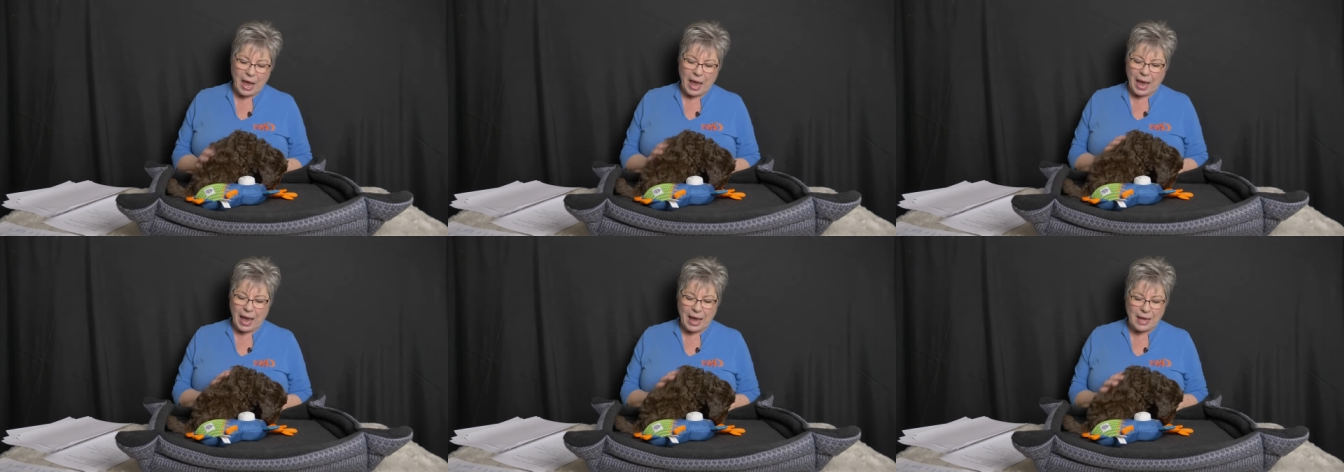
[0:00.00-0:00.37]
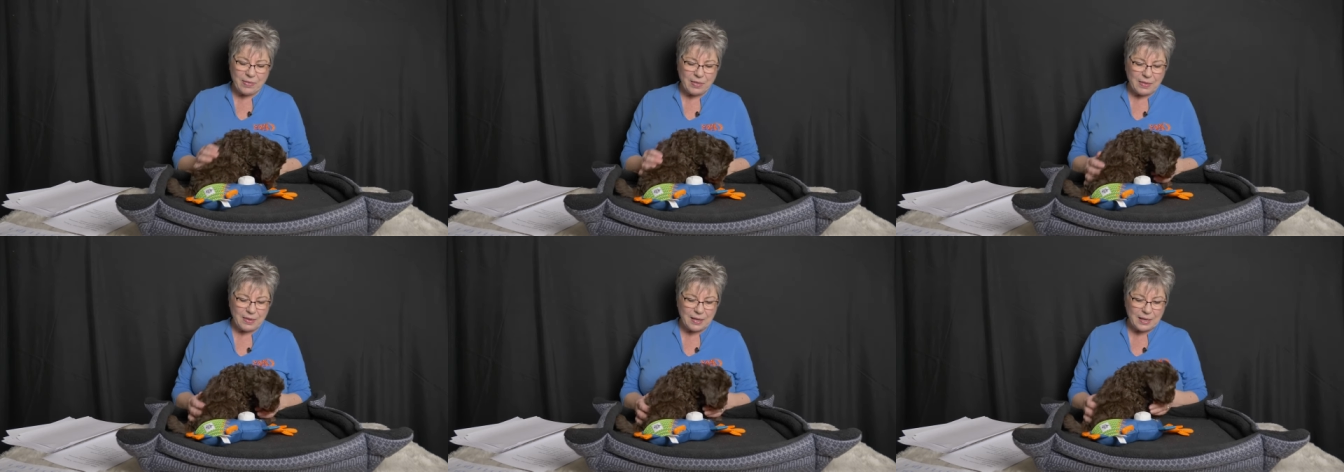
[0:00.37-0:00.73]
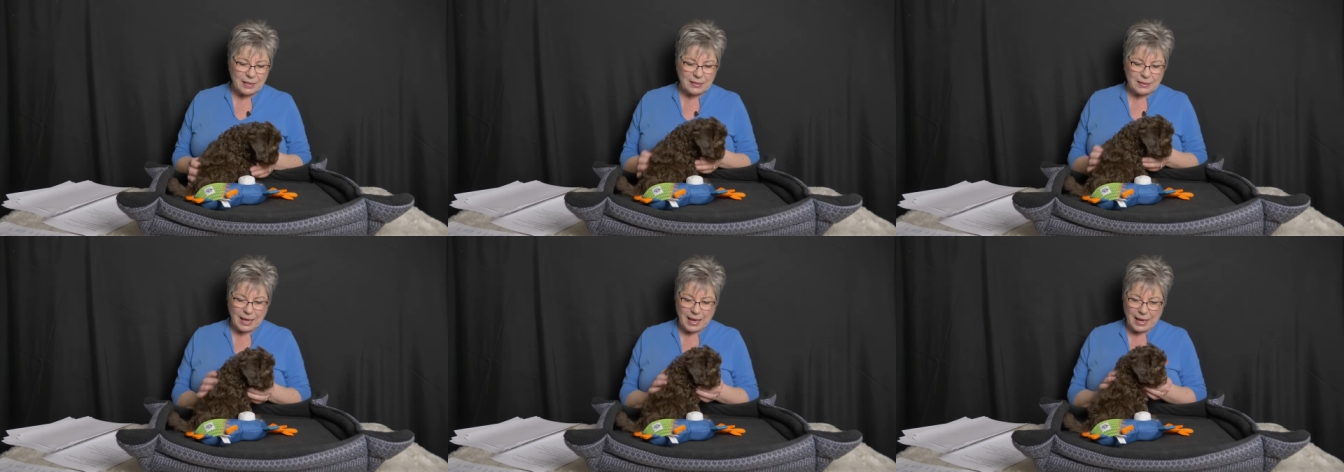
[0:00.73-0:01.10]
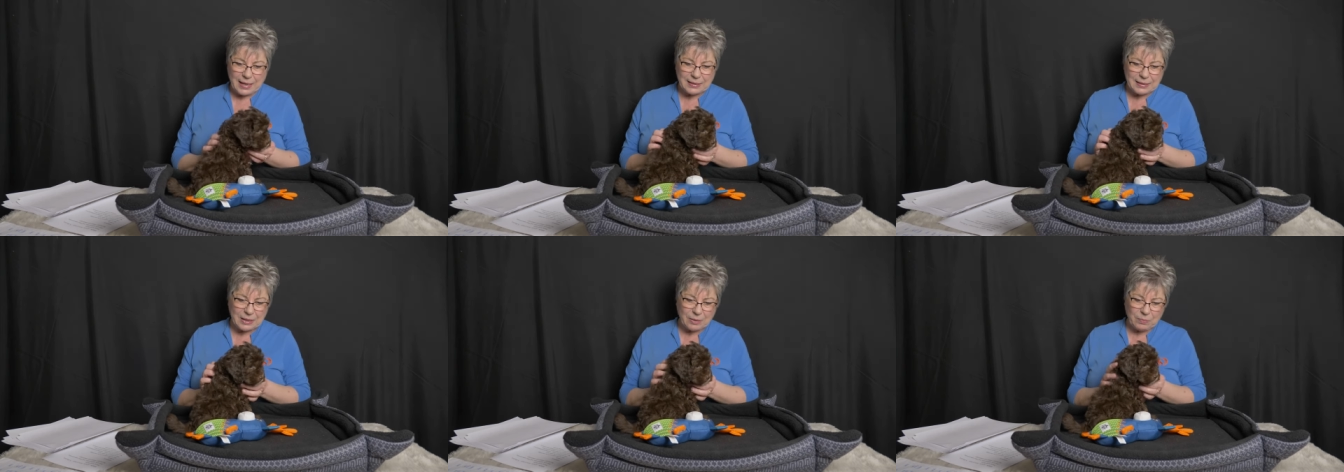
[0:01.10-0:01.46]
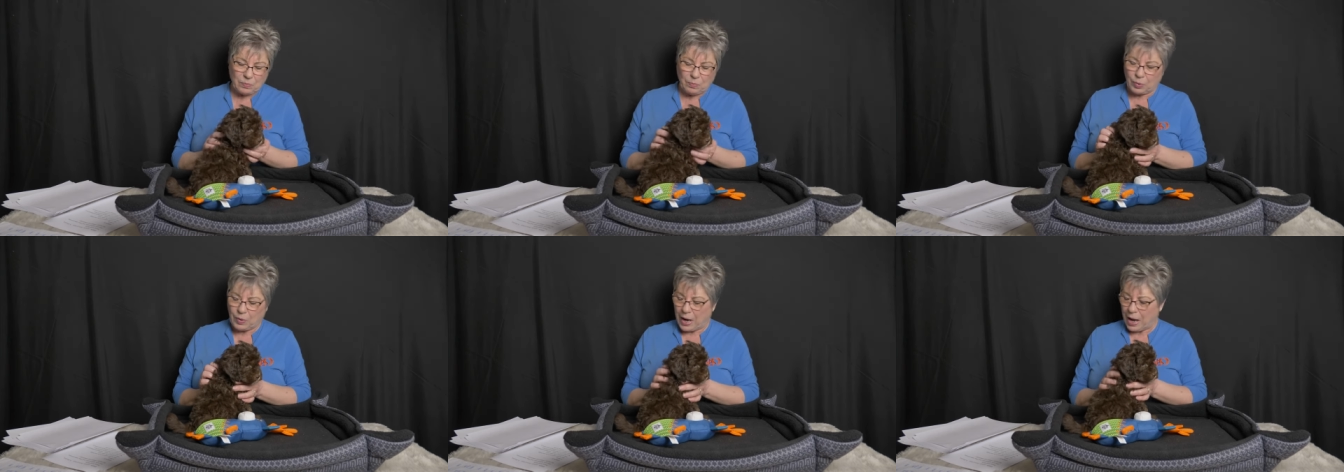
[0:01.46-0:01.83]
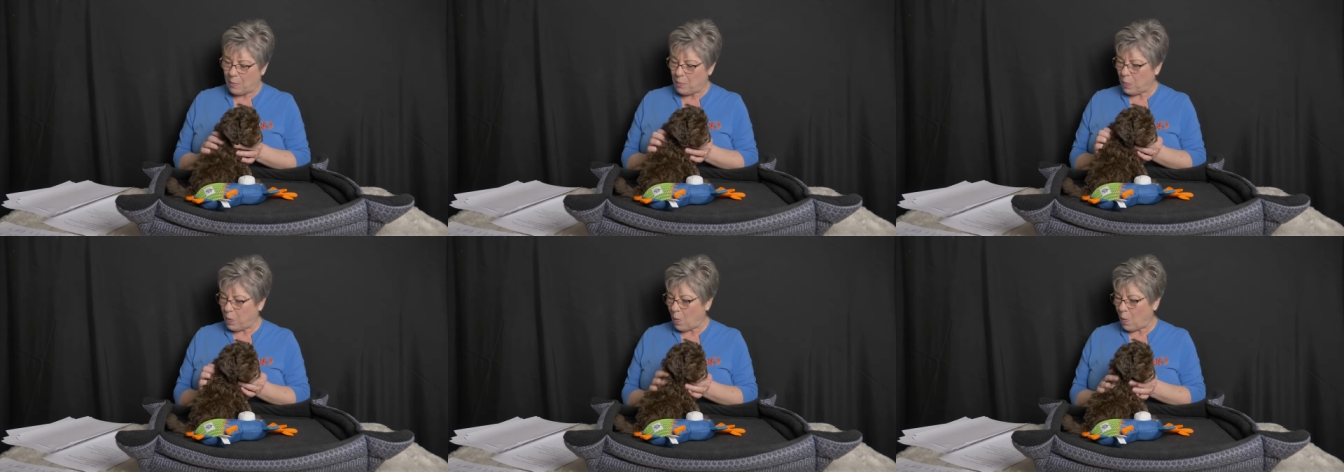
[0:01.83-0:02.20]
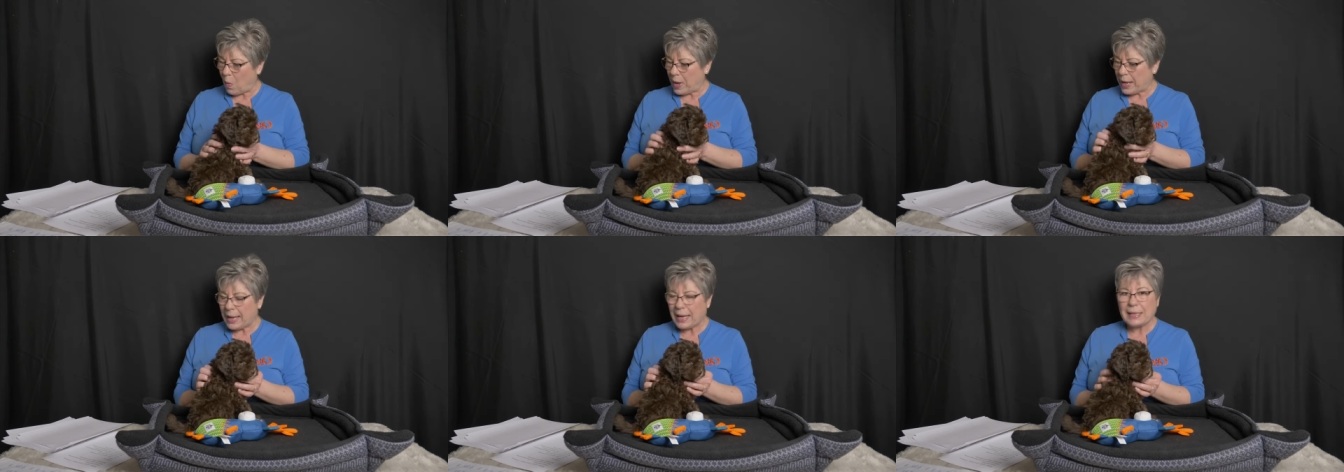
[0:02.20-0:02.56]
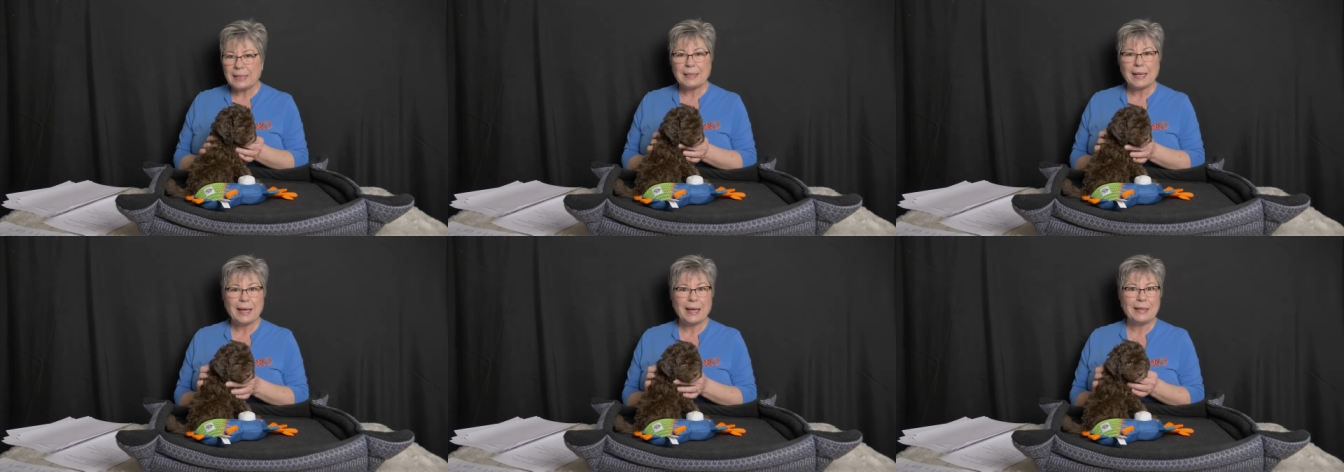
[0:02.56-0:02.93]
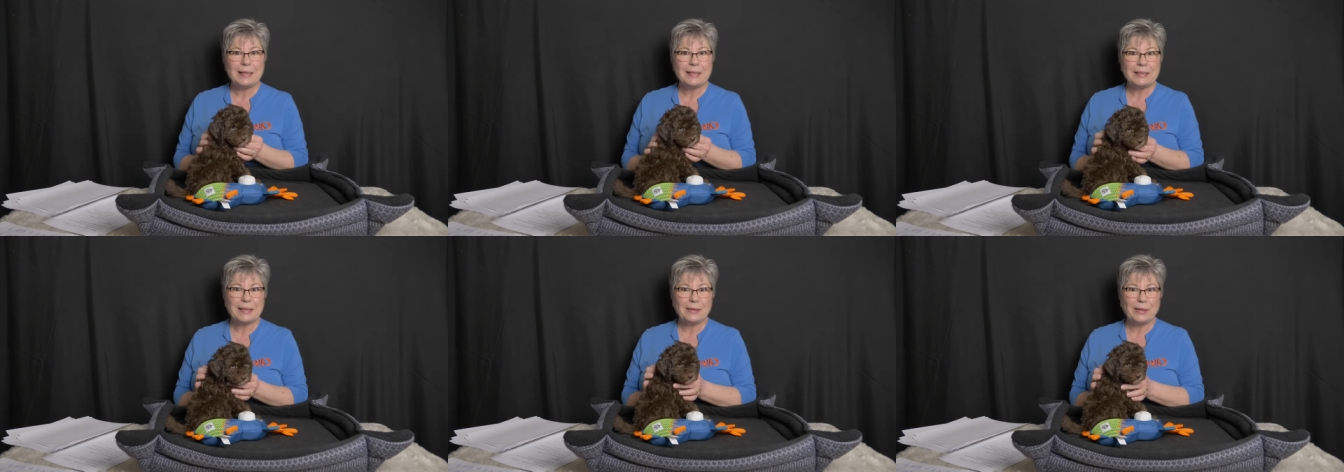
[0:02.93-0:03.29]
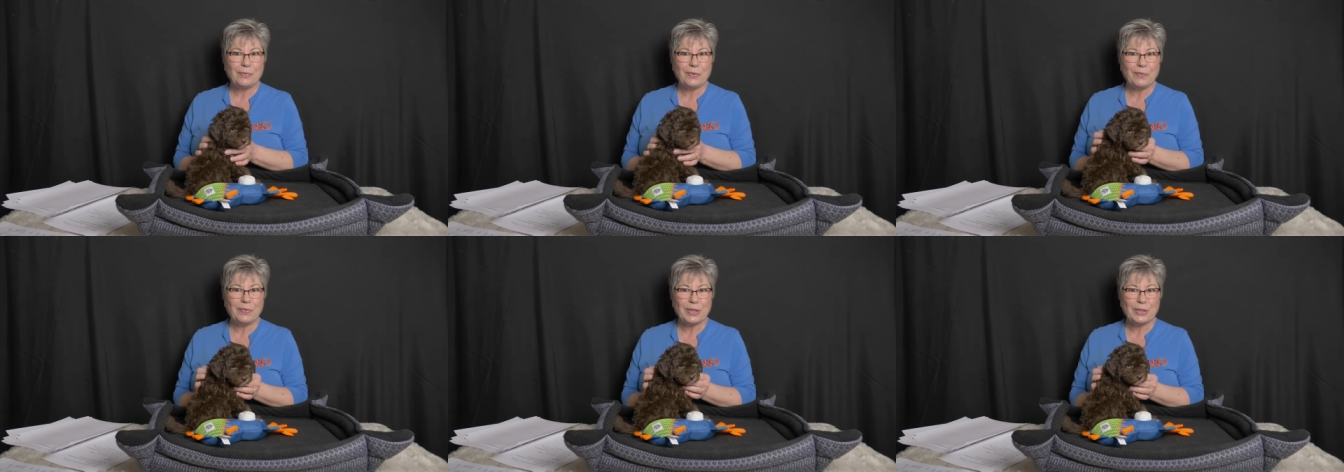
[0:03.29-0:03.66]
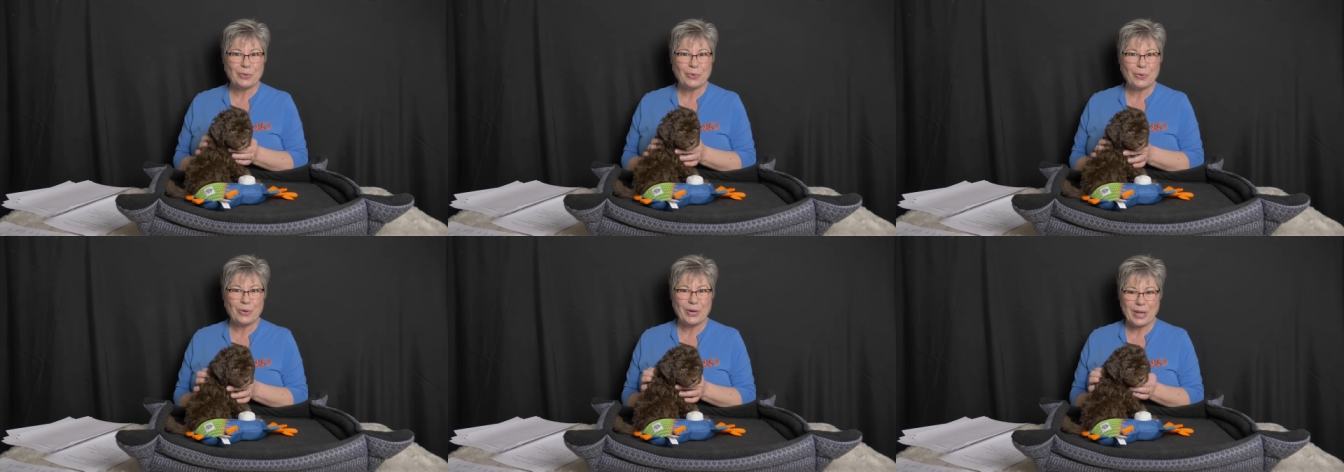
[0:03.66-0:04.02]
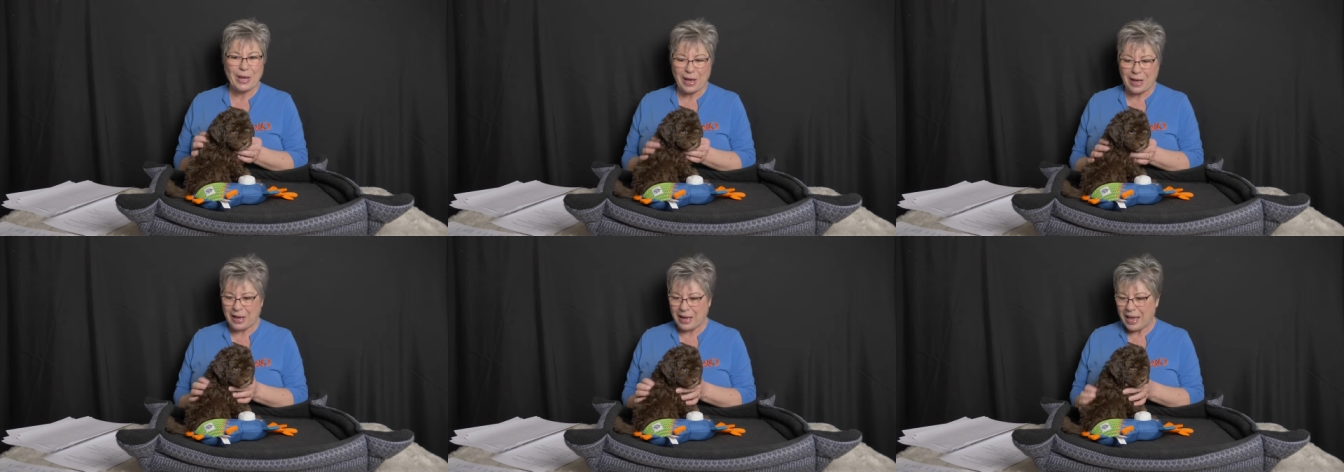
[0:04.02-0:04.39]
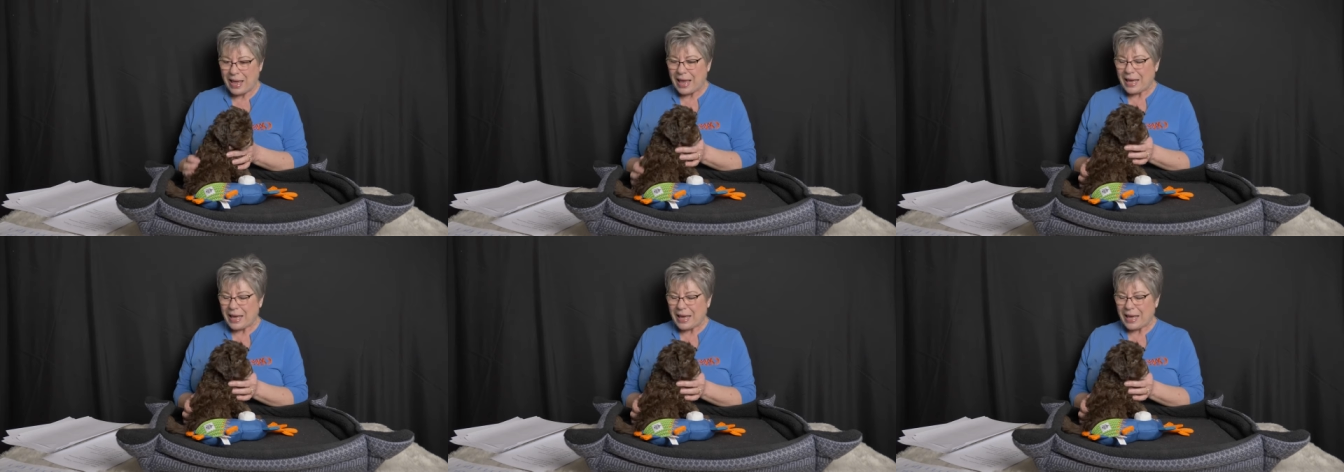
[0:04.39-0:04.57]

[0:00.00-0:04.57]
And this handsome brown boy is headed to live in Victoria.